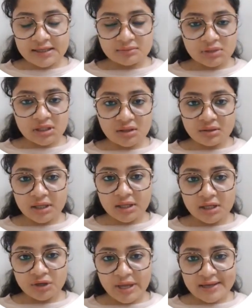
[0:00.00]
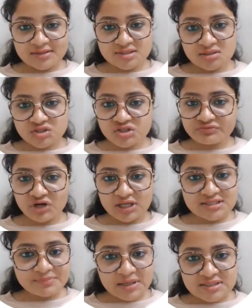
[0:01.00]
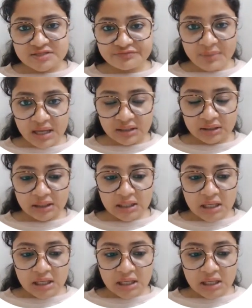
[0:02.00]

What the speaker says: in a extensive or expansive manner.